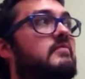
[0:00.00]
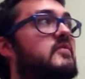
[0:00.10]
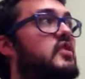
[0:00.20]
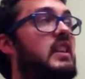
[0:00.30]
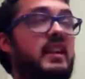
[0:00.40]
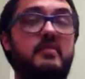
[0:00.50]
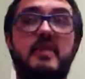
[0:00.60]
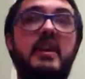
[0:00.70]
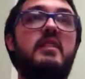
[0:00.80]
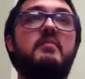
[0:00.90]
she had
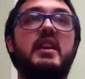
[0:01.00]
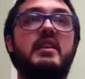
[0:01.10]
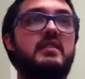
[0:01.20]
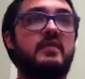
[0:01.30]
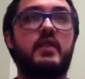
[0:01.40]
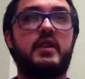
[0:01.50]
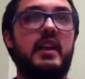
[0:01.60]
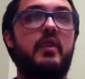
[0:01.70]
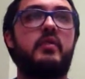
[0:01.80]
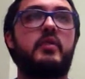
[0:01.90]
many different
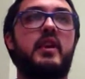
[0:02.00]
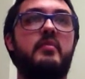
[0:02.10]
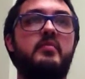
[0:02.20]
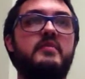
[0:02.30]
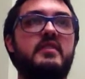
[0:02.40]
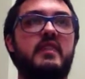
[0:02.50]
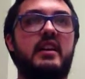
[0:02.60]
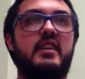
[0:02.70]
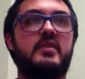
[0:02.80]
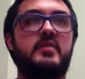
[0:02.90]
health problems at the
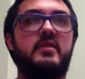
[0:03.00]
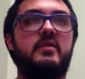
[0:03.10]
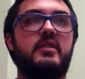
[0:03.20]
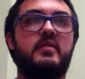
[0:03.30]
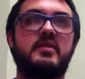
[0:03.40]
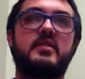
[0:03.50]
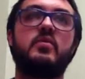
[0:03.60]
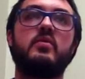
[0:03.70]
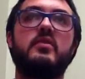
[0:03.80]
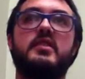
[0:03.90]
hospital, and it was
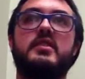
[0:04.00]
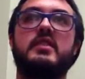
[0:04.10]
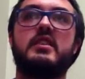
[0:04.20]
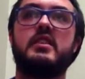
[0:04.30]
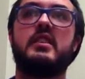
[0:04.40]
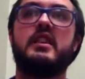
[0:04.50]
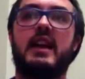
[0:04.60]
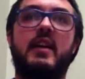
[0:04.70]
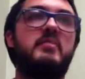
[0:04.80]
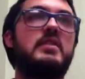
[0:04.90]
cool to see
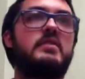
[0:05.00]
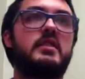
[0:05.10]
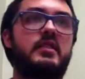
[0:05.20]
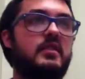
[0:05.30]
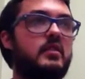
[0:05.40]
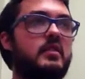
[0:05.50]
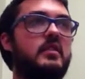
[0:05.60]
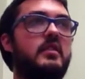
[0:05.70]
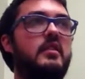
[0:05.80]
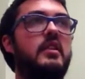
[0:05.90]
how music
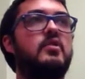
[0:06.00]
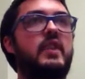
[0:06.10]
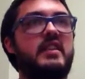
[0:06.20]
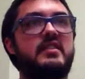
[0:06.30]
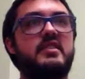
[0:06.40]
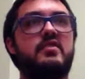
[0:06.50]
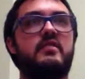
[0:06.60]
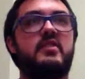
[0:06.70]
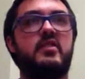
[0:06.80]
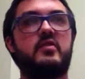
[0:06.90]
could address each
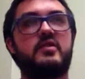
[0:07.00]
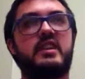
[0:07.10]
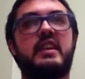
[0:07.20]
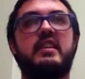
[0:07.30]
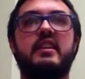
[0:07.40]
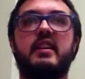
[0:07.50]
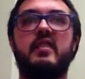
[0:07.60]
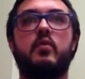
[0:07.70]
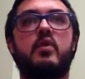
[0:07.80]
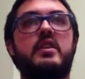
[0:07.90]
of those and
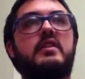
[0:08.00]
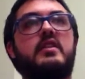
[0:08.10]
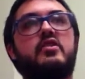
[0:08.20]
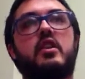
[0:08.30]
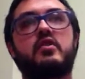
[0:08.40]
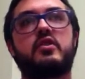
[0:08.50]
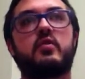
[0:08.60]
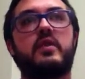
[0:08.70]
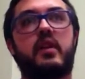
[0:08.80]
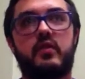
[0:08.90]
work in conjunction
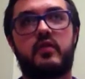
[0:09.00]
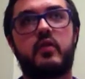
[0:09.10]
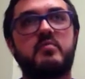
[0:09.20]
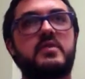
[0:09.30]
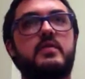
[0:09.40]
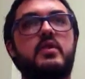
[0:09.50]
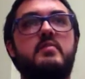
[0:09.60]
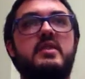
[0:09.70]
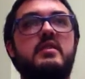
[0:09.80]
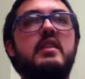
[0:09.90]
with other forms of
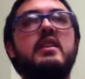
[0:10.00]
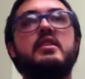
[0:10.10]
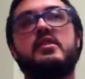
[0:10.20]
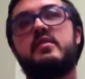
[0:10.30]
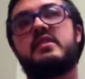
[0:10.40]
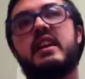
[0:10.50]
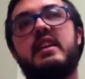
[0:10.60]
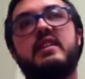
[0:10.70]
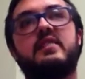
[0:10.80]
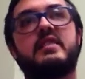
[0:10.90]
treatment she was
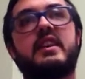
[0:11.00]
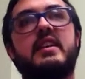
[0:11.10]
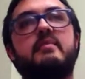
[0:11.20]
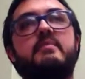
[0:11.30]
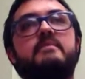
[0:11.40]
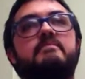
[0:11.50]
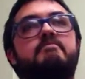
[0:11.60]
getting at the time.